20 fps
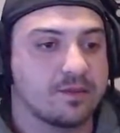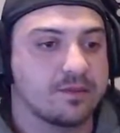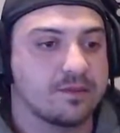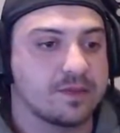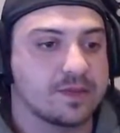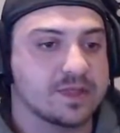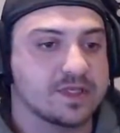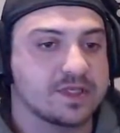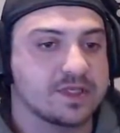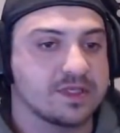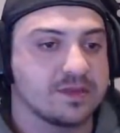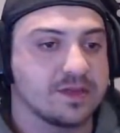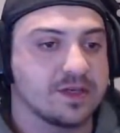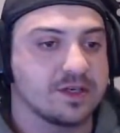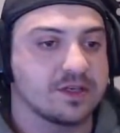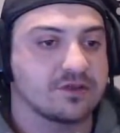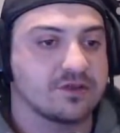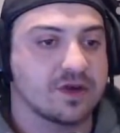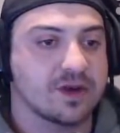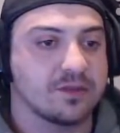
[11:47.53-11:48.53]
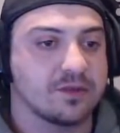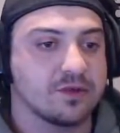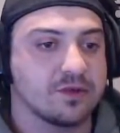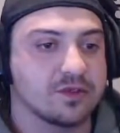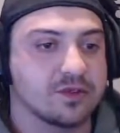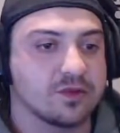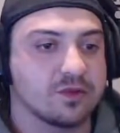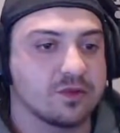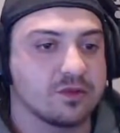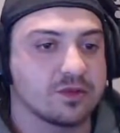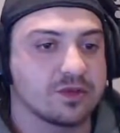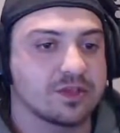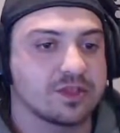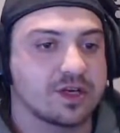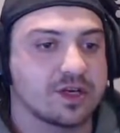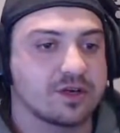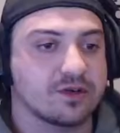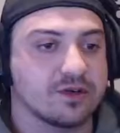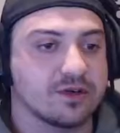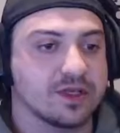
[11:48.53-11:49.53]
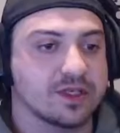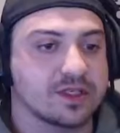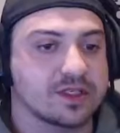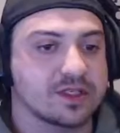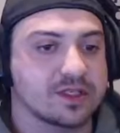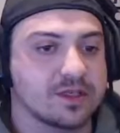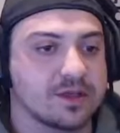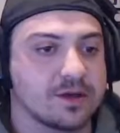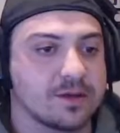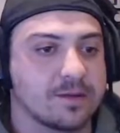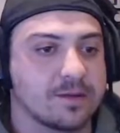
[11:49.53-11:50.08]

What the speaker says: This is a bit of shrapnel, so we'll recycle this.